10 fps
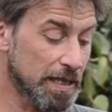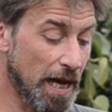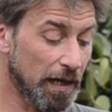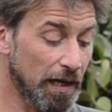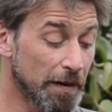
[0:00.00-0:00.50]

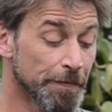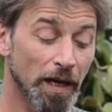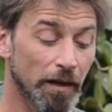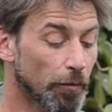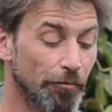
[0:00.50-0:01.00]
Exactly.
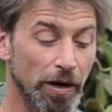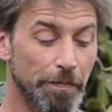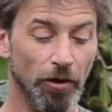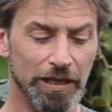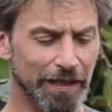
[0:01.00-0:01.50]
When
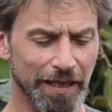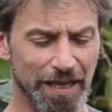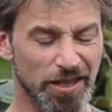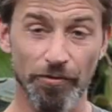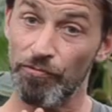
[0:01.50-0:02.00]
repotting
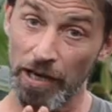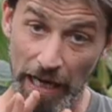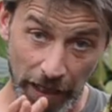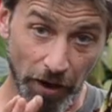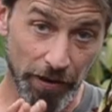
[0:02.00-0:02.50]
this, you
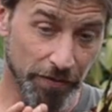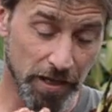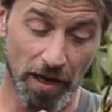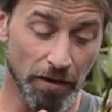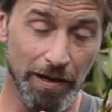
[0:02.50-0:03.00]
really only have
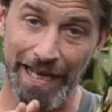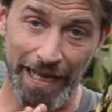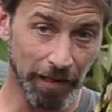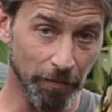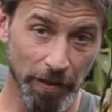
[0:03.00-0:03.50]
to grow a
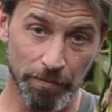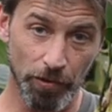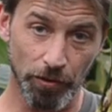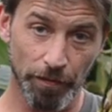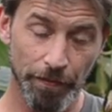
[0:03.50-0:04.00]
little bit
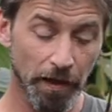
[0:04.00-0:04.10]
more.